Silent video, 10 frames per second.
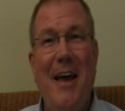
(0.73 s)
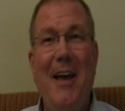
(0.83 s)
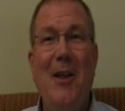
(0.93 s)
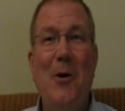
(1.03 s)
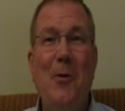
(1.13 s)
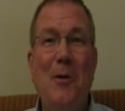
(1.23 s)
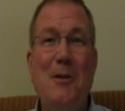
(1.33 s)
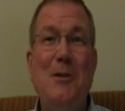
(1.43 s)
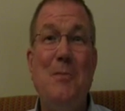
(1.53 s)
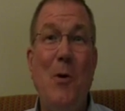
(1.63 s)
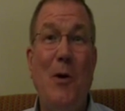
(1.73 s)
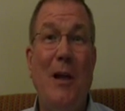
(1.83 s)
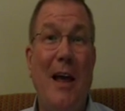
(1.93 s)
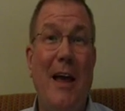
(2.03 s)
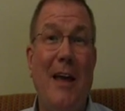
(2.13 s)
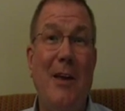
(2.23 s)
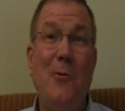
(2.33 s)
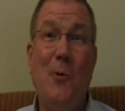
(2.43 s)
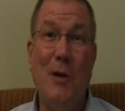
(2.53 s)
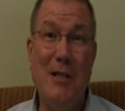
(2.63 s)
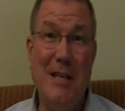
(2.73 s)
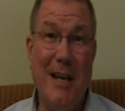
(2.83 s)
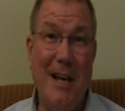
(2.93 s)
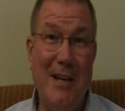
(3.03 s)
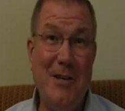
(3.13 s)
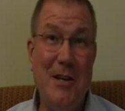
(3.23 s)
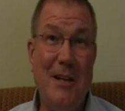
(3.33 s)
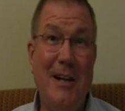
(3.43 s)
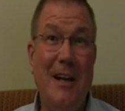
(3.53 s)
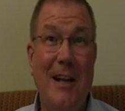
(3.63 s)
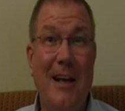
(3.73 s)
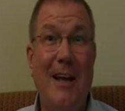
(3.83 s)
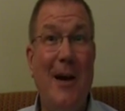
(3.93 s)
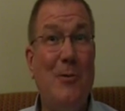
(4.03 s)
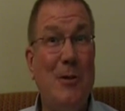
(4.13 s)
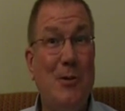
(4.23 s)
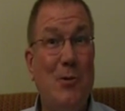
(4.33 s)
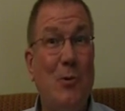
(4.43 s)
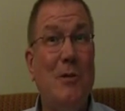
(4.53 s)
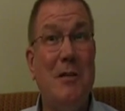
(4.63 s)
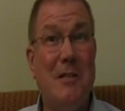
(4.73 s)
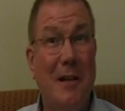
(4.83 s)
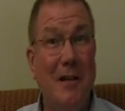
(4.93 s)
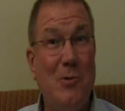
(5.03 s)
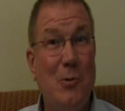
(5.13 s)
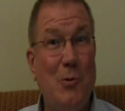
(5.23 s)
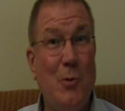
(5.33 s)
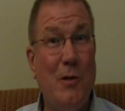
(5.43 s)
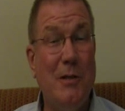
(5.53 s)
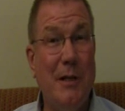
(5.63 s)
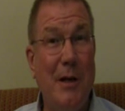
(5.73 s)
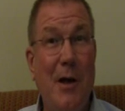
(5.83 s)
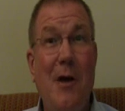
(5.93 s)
Hello, this is Mark Lackey, real estate agent at Atlanta Housing Source and Solid Source Realty,